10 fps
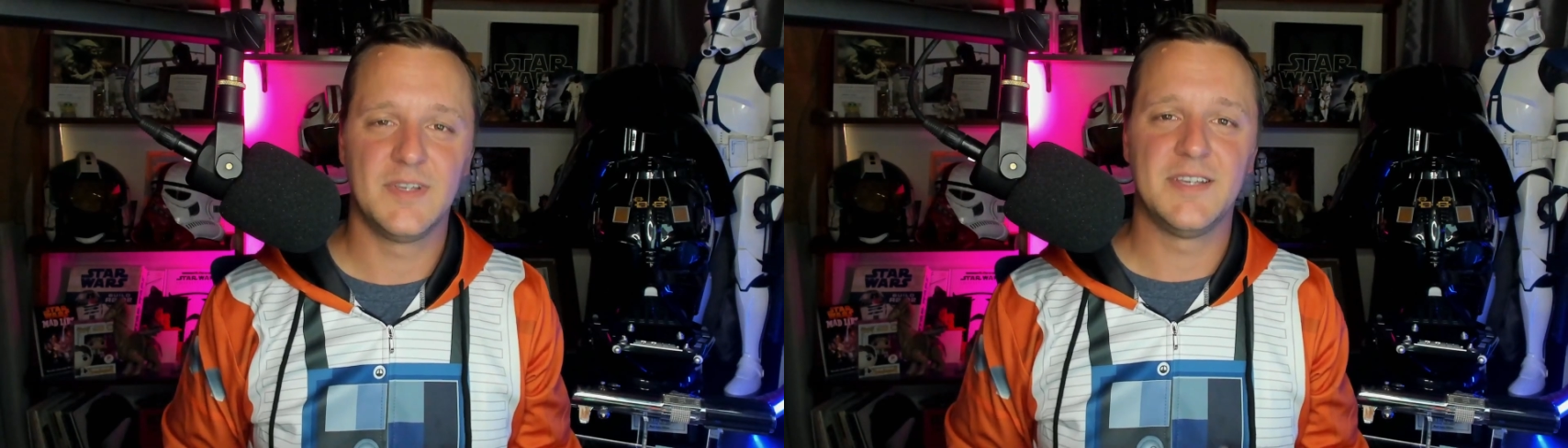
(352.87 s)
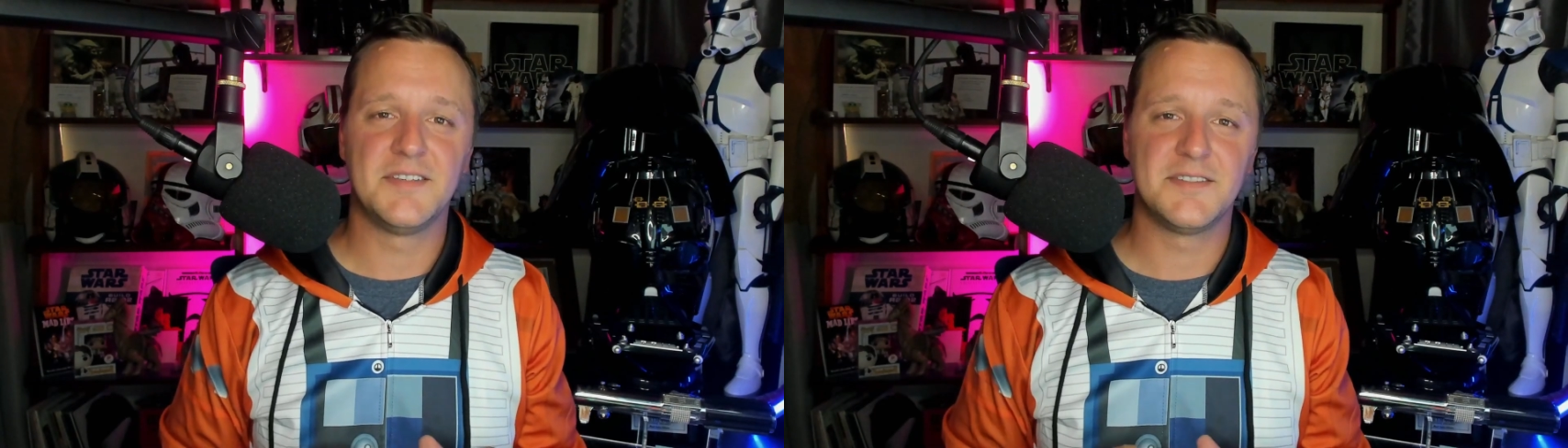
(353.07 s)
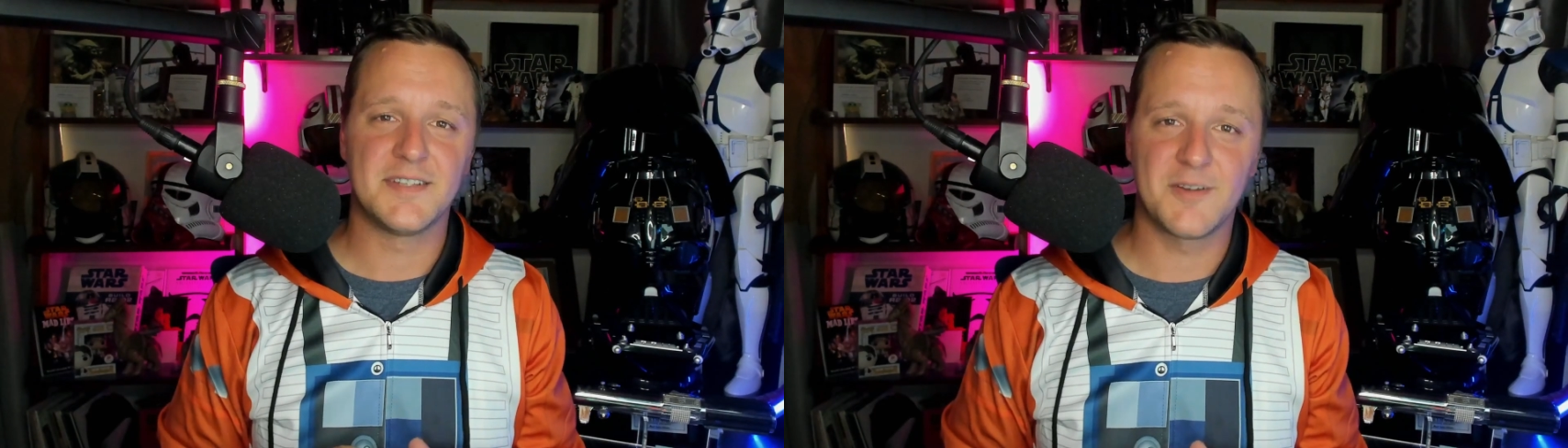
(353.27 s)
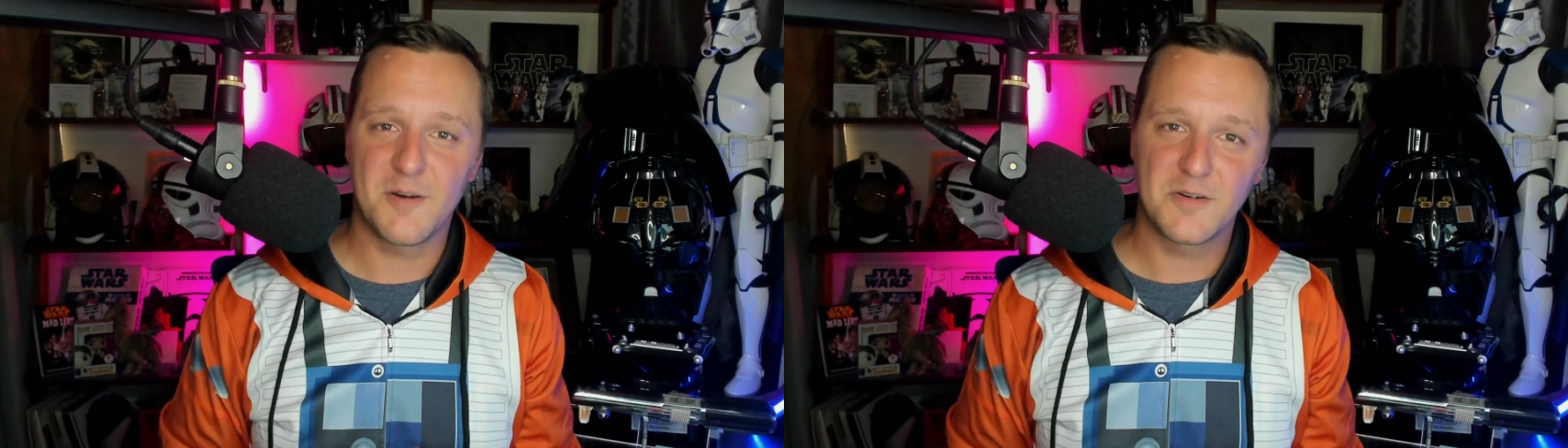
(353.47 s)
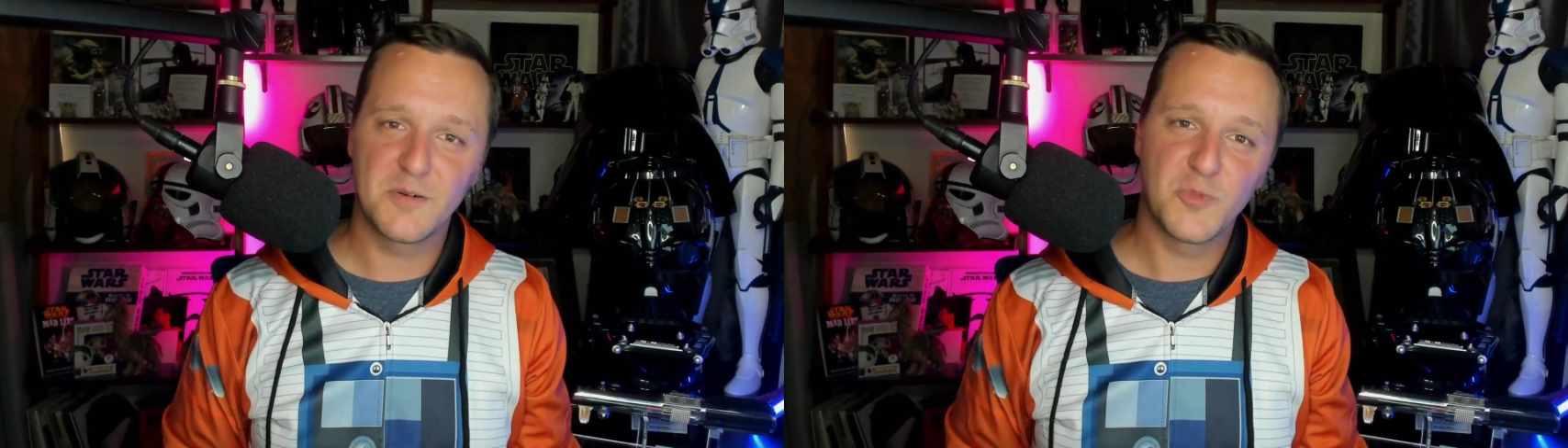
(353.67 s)
is an
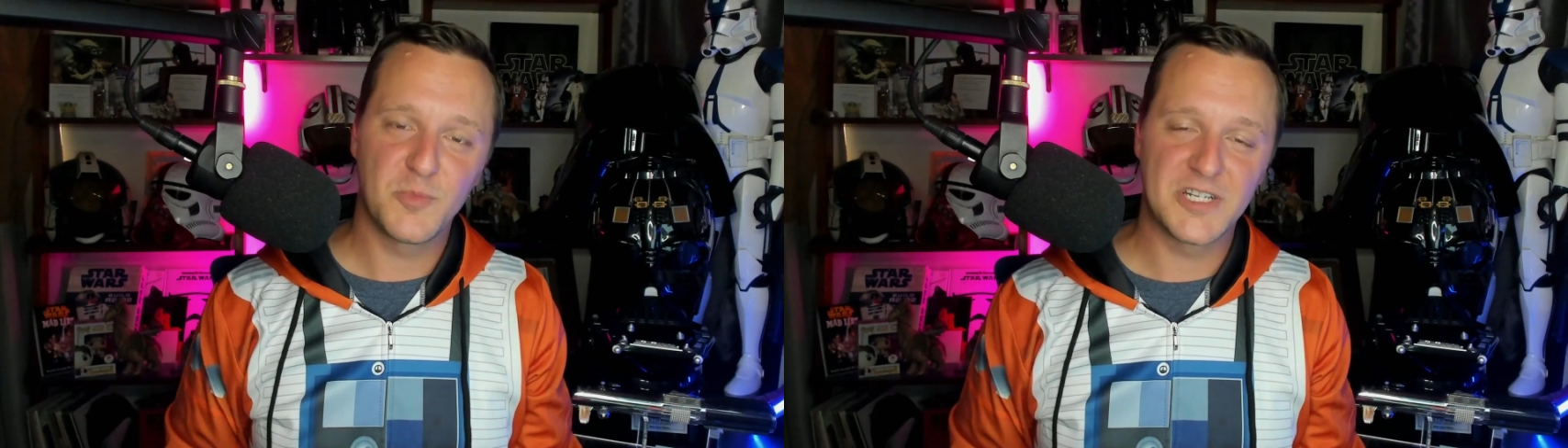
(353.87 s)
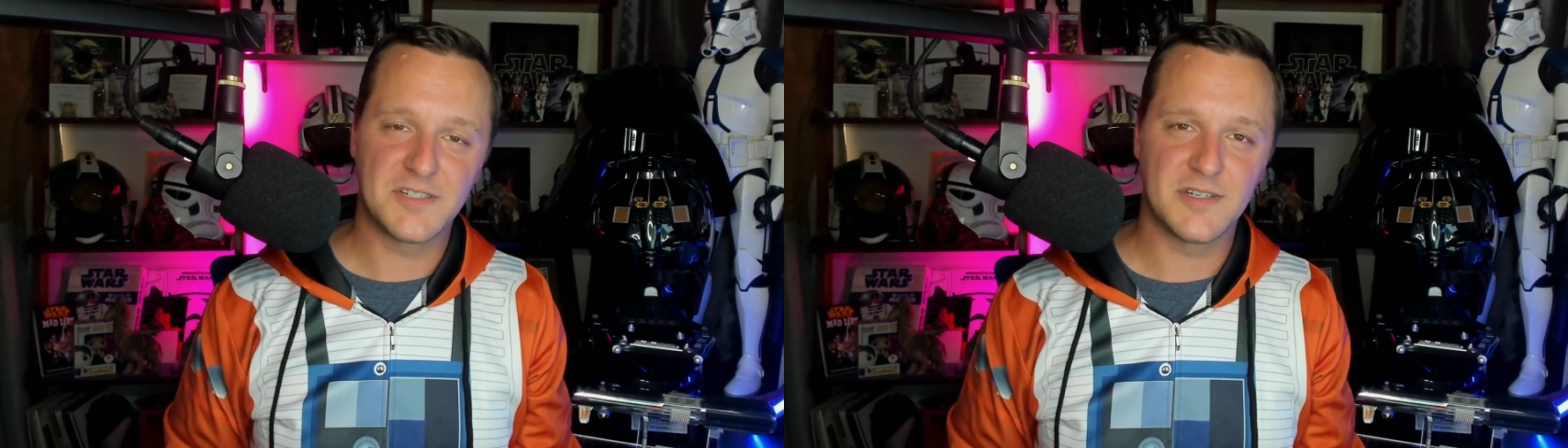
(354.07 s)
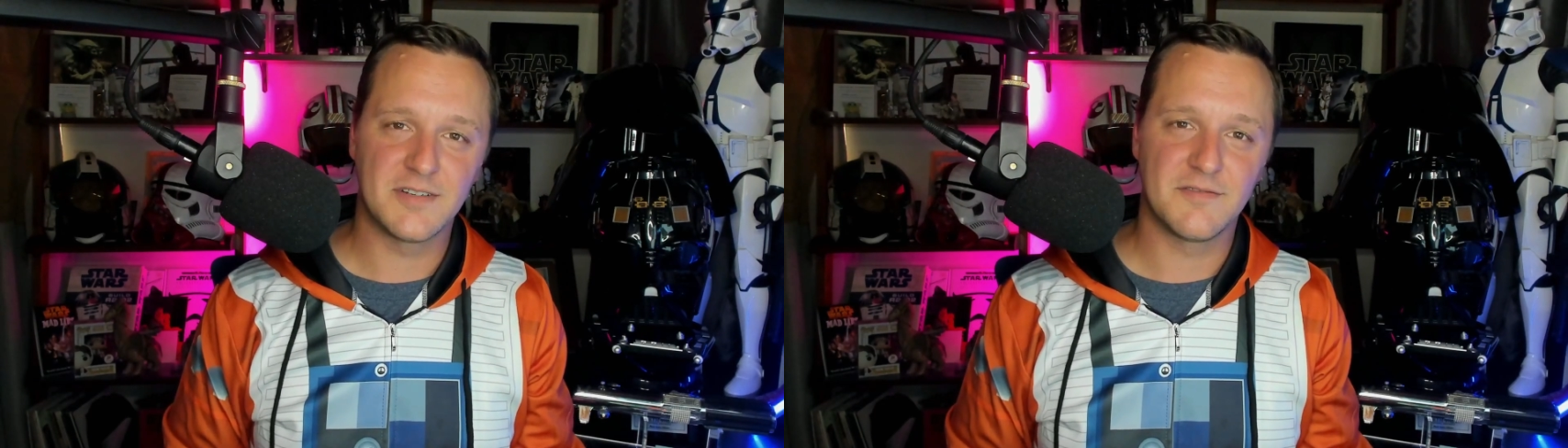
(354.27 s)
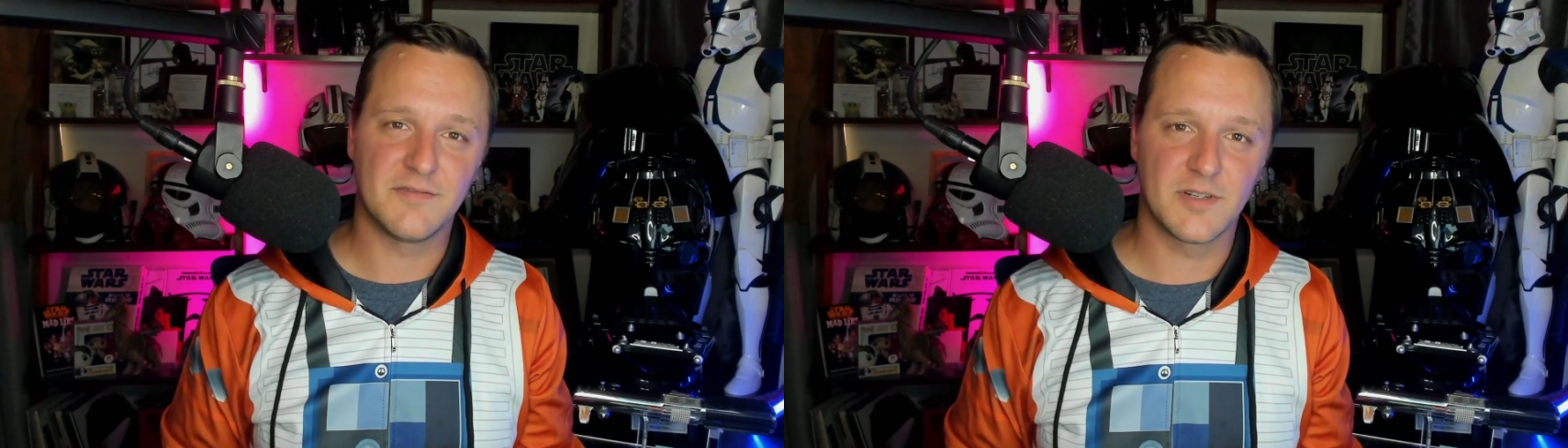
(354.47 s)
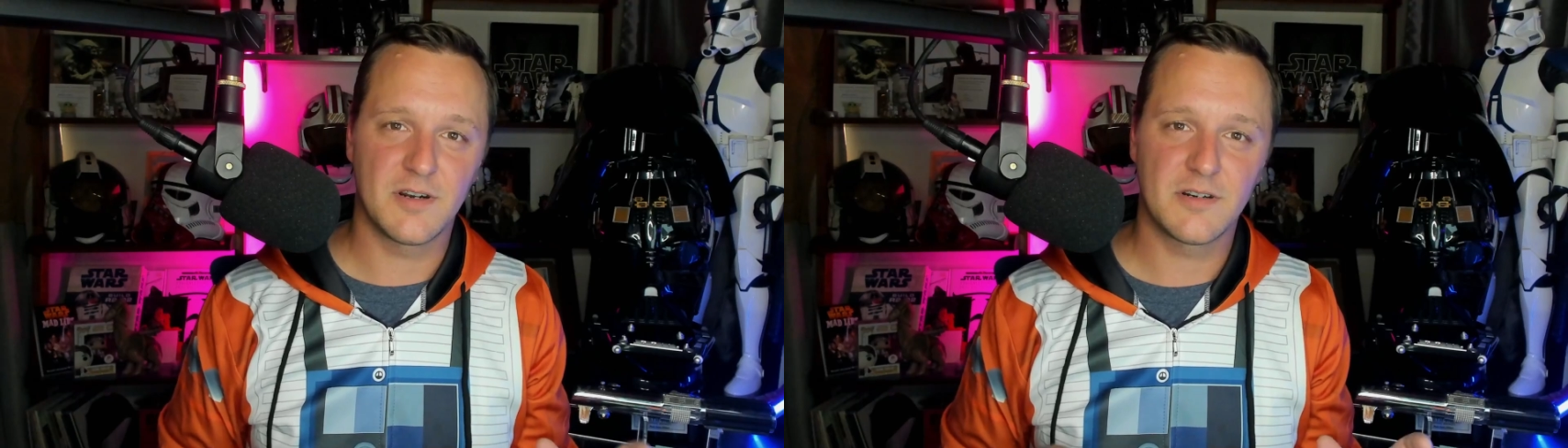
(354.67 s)
honorable mention
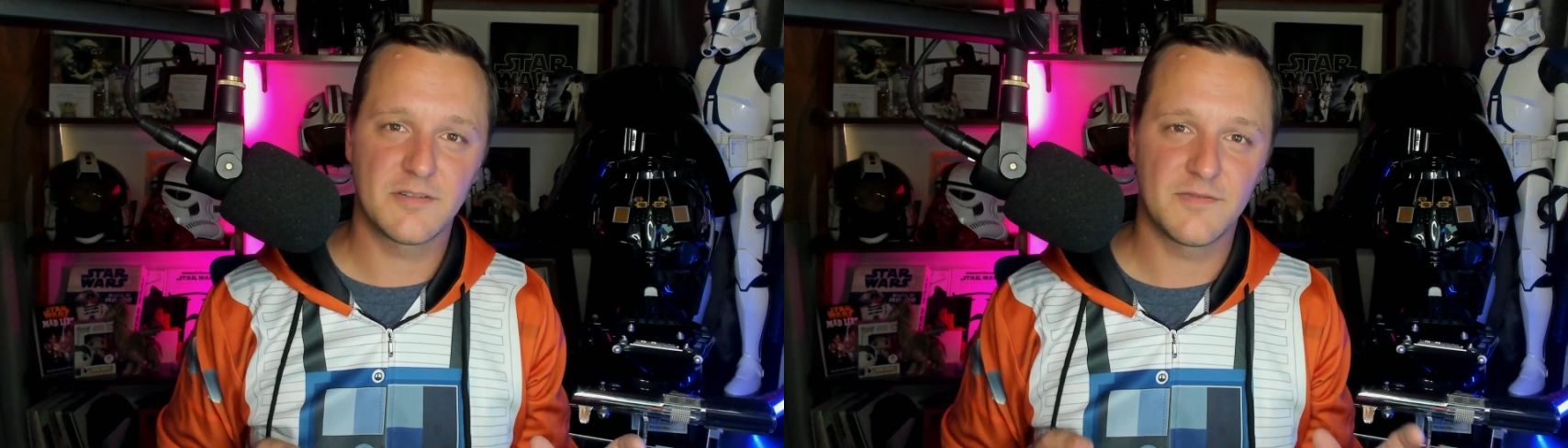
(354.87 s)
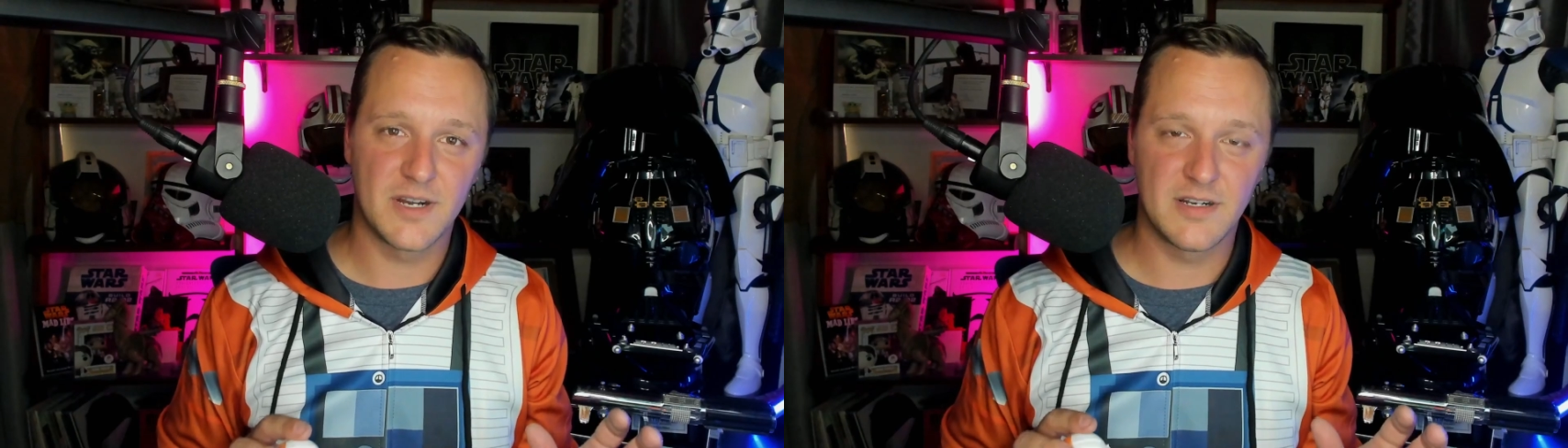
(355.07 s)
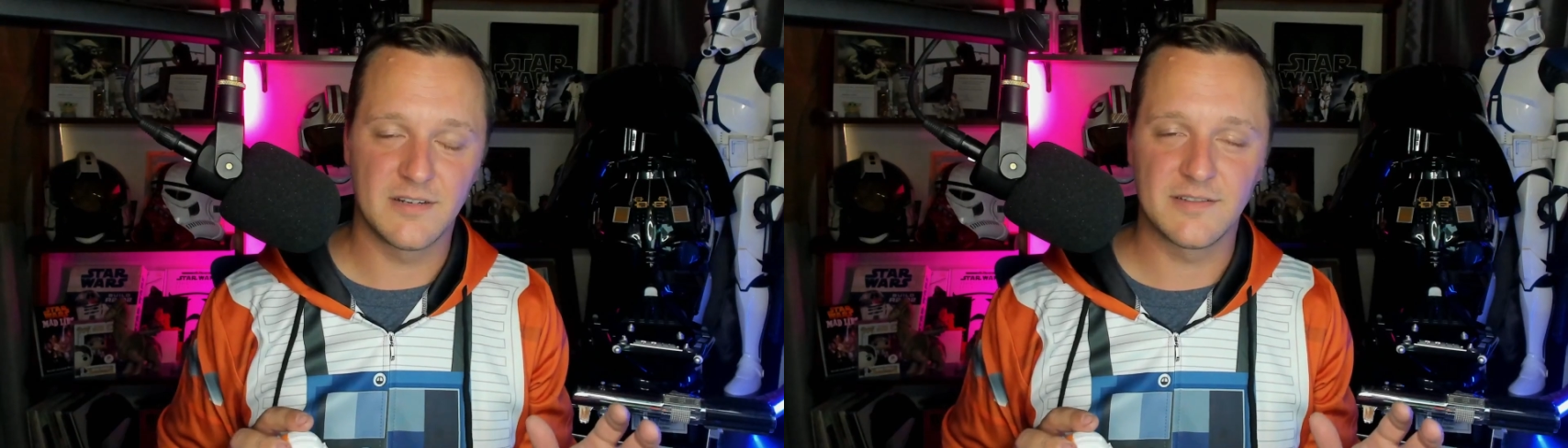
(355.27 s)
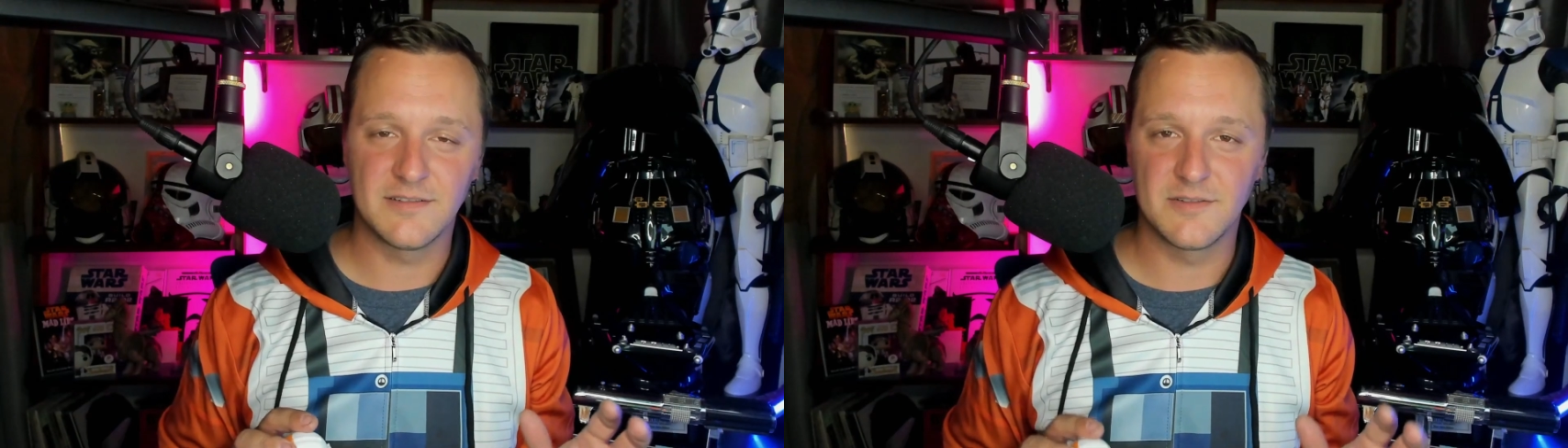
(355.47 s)
for our friend